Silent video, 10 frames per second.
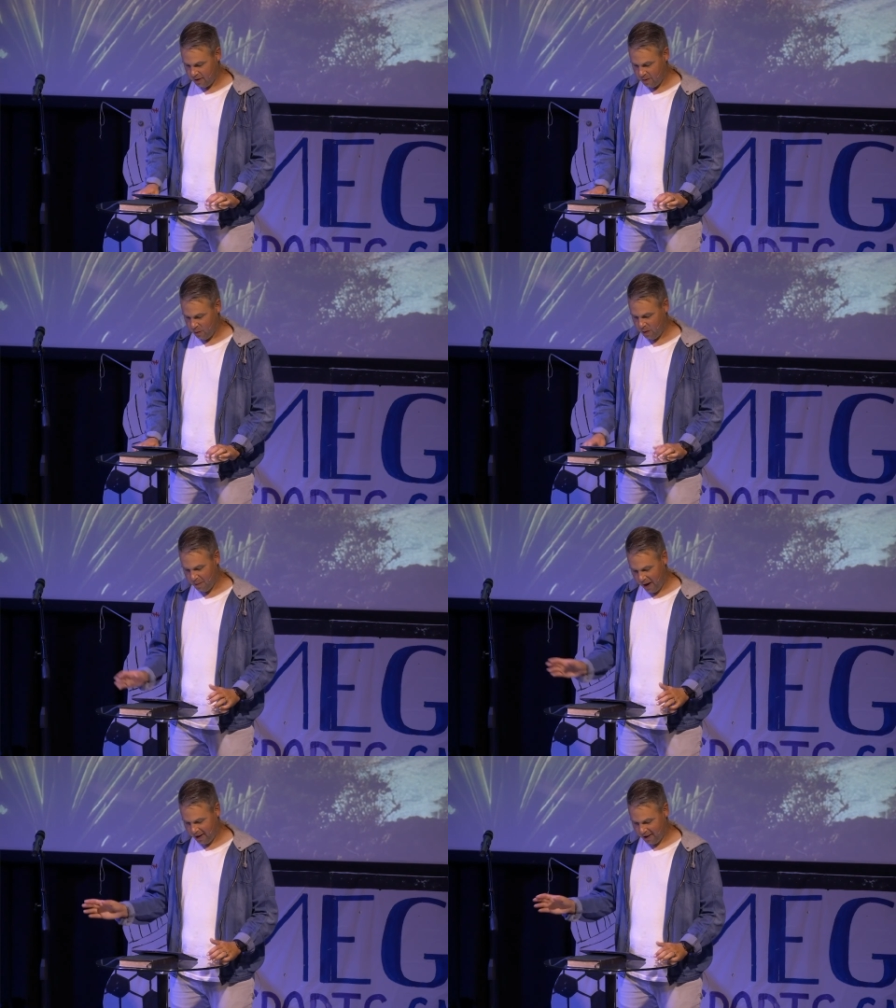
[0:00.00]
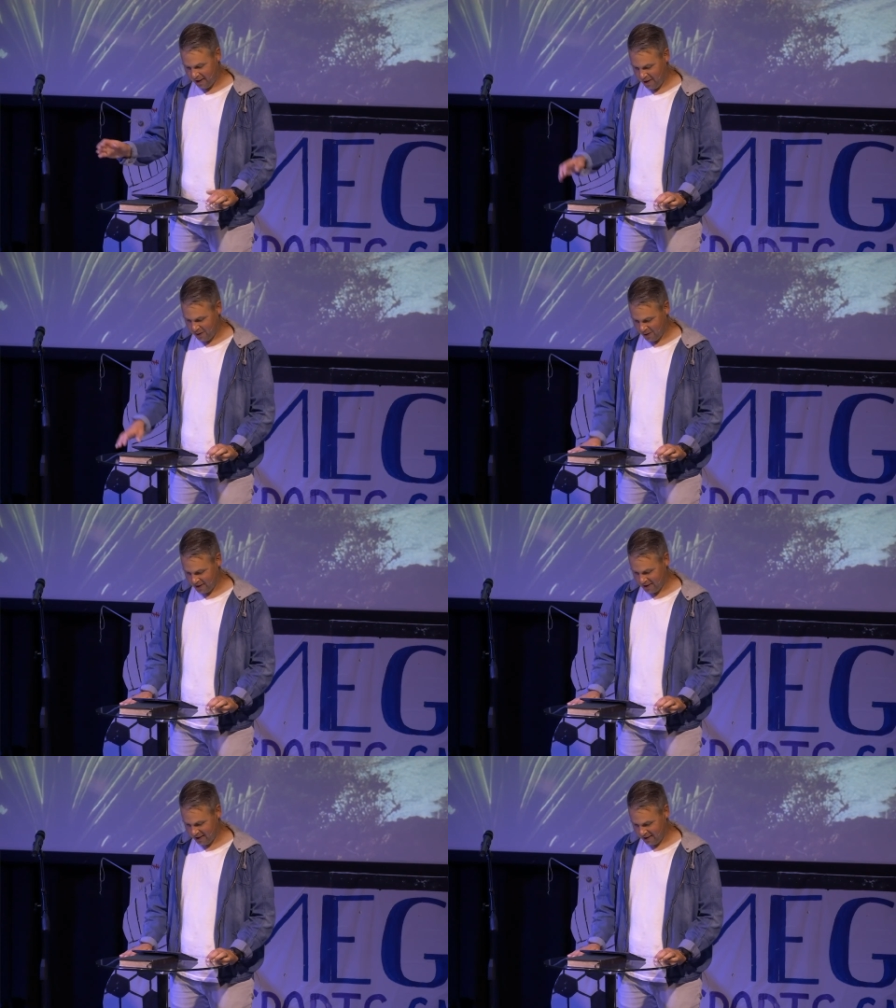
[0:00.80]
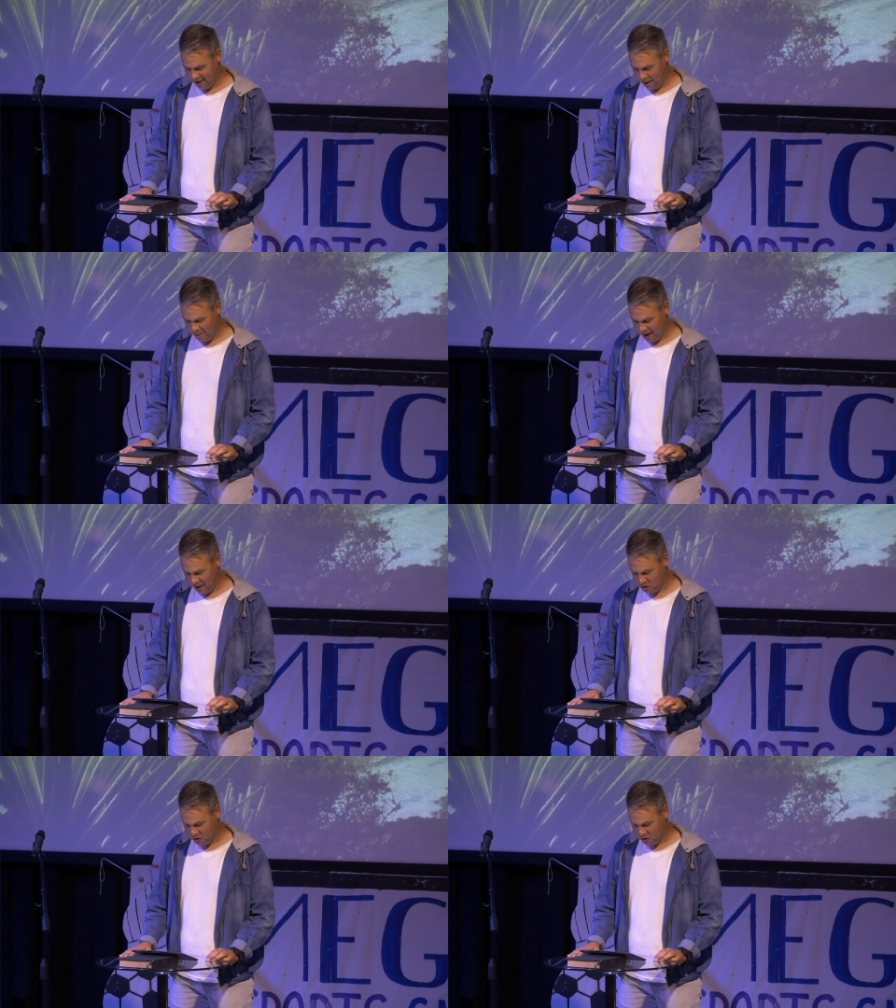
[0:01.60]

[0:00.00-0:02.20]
One of my heroes is a man named